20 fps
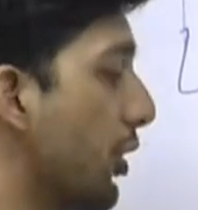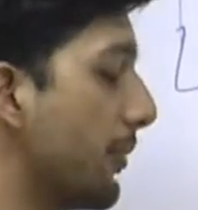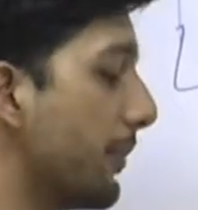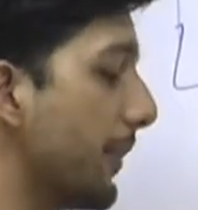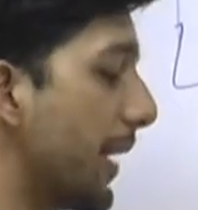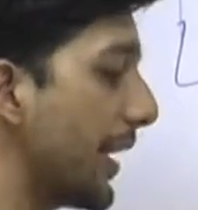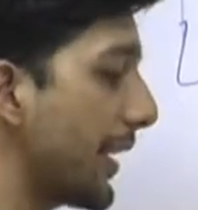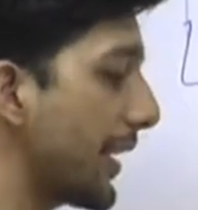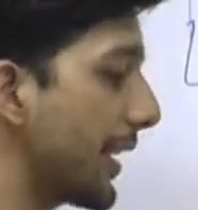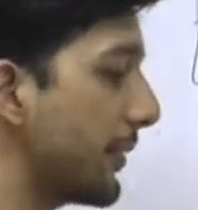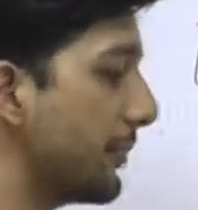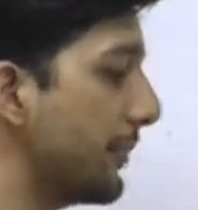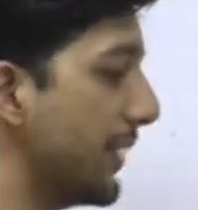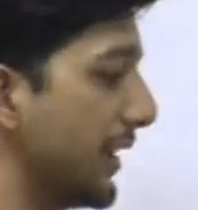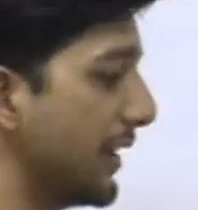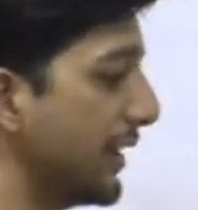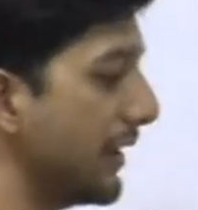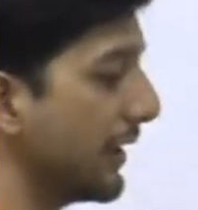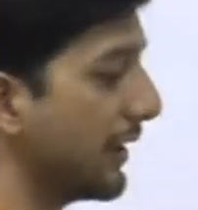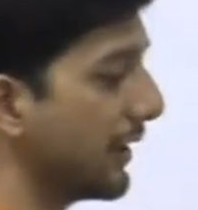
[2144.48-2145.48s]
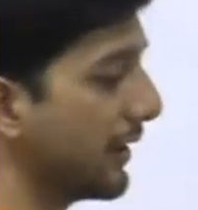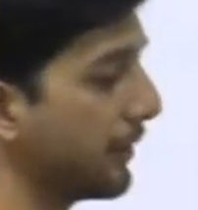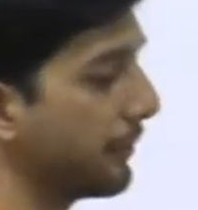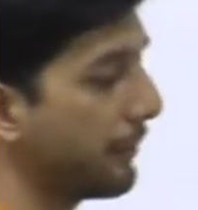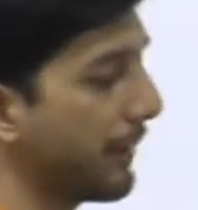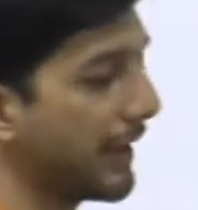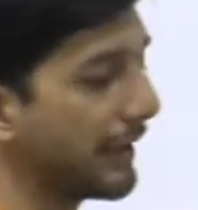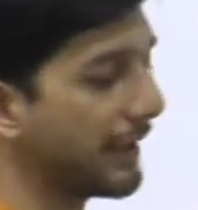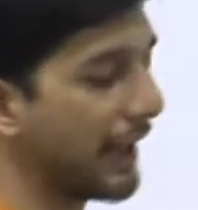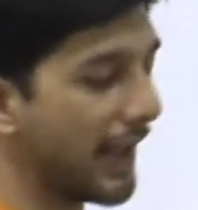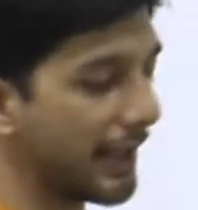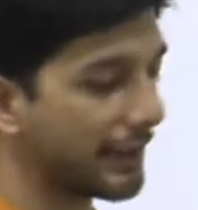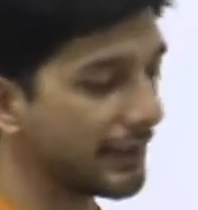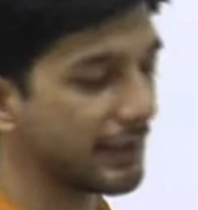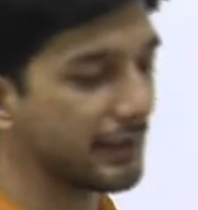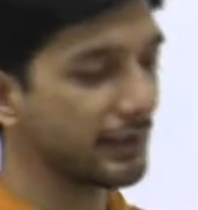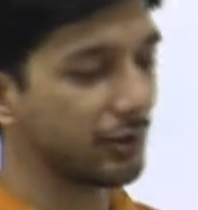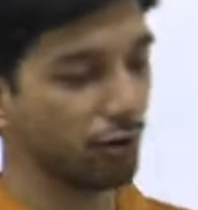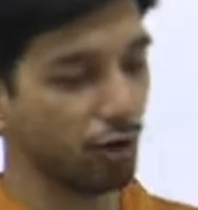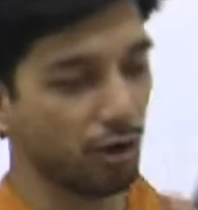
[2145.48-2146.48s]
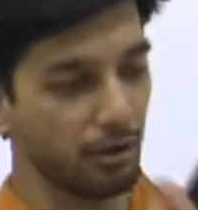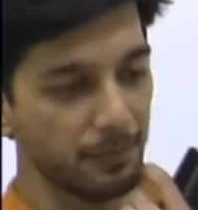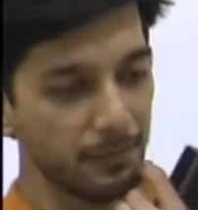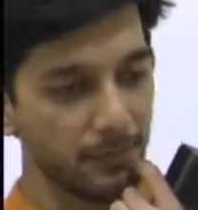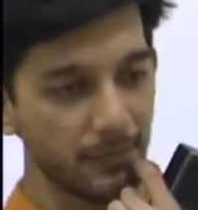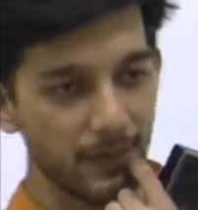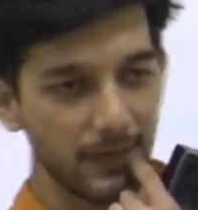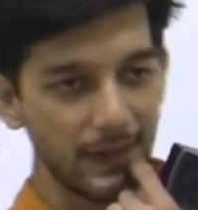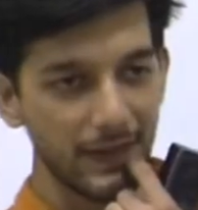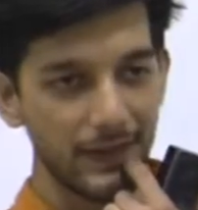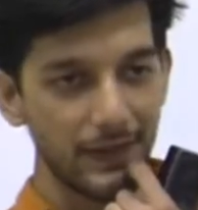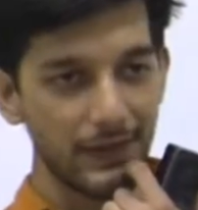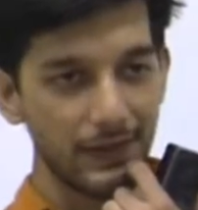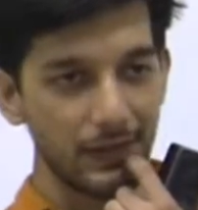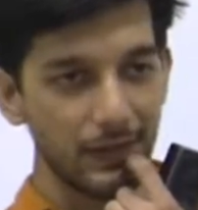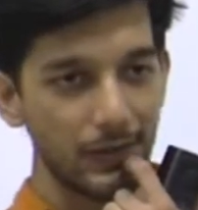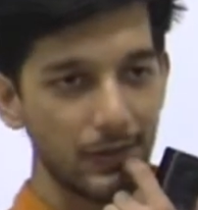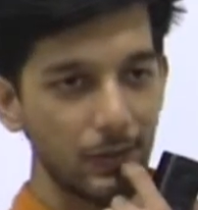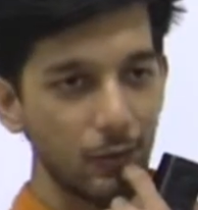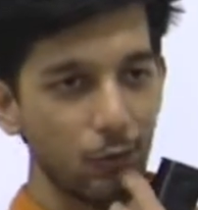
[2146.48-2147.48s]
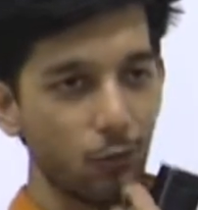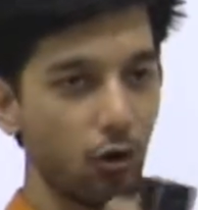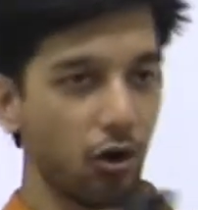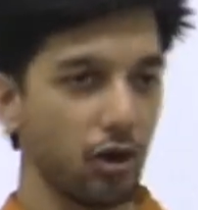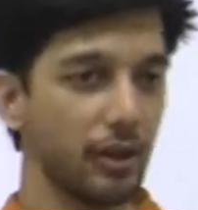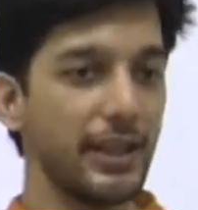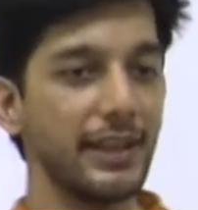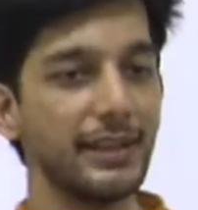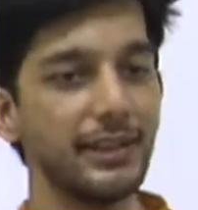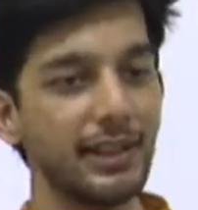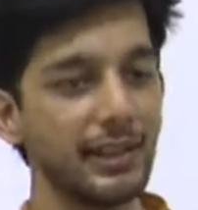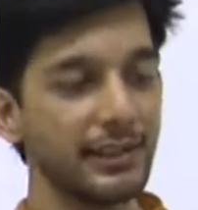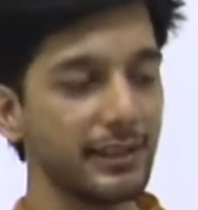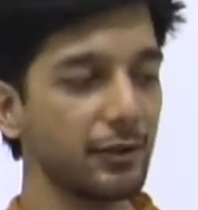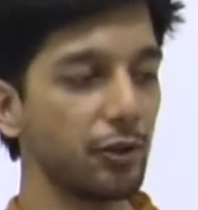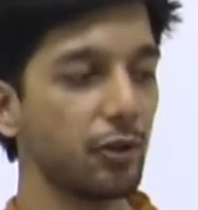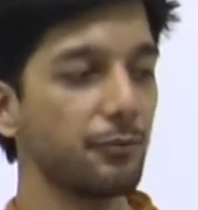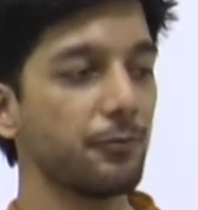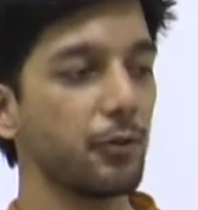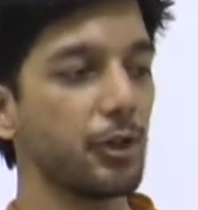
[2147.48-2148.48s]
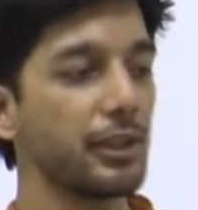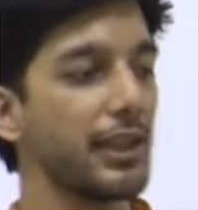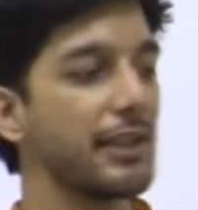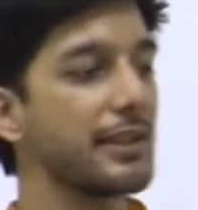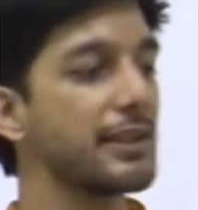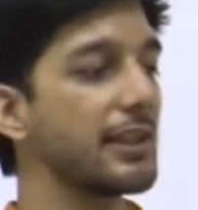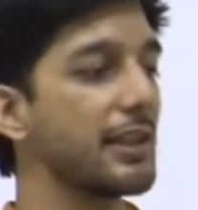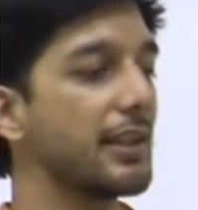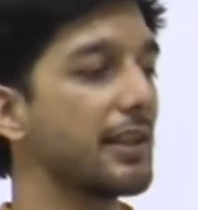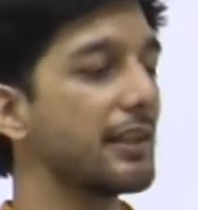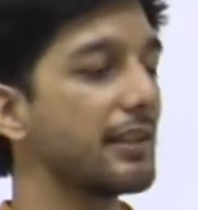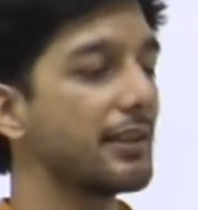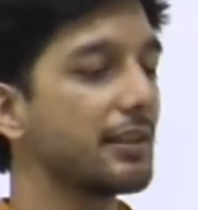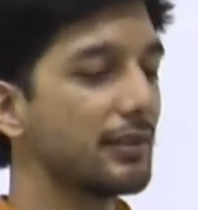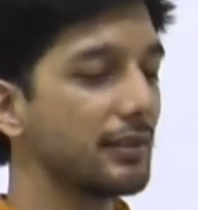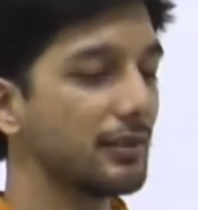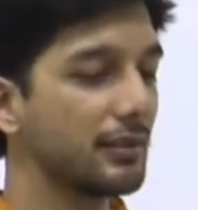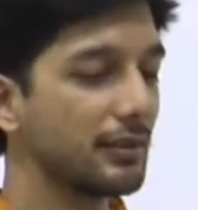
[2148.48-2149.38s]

norm, I can mean a Manhattan norm, or any other norm for that sake.